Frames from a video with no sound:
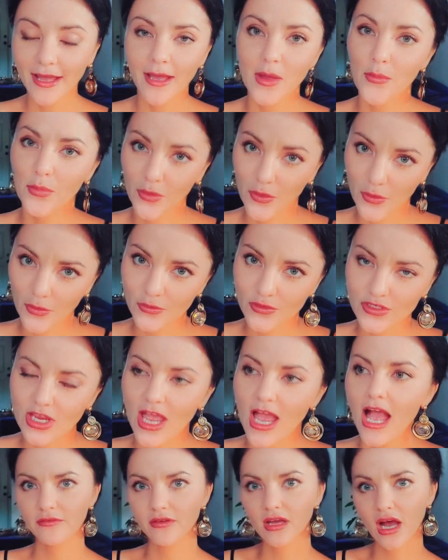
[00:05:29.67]
approach.
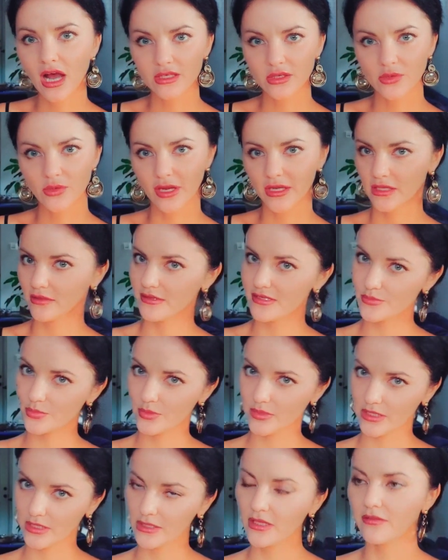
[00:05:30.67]
If God created this
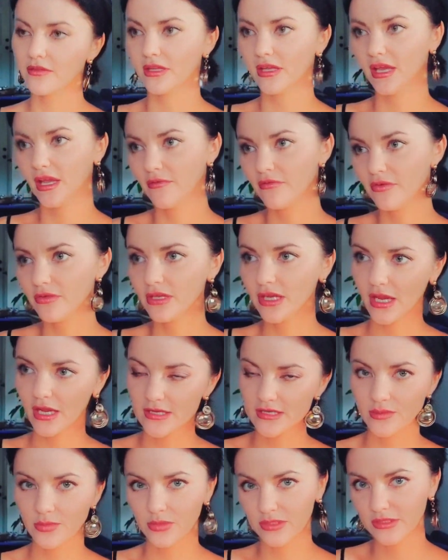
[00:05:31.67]
planet, that everything
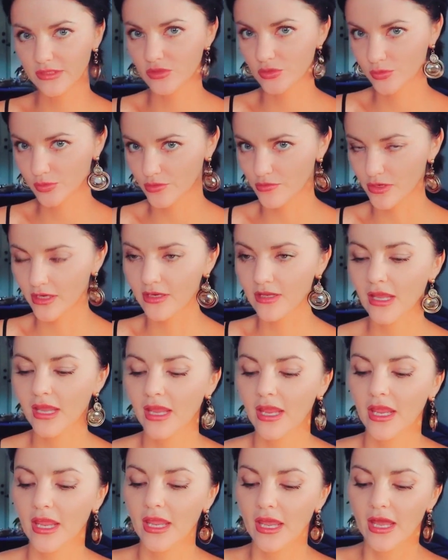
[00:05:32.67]
has a place to be, right?
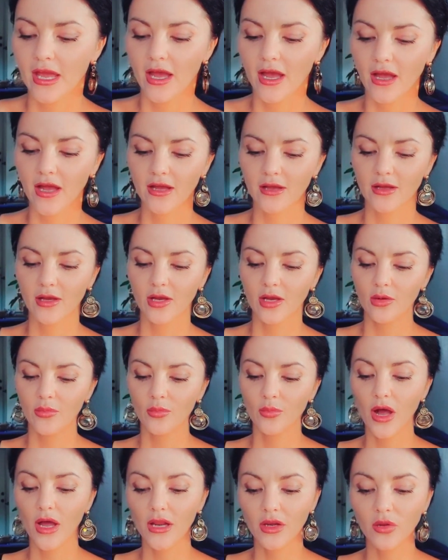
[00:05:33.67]
Uh,
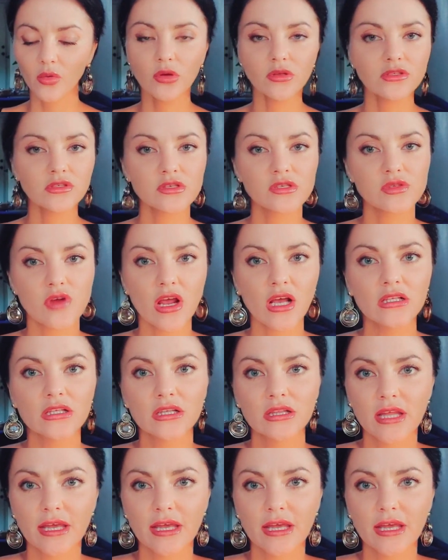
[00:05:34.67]
but I don't want to struggle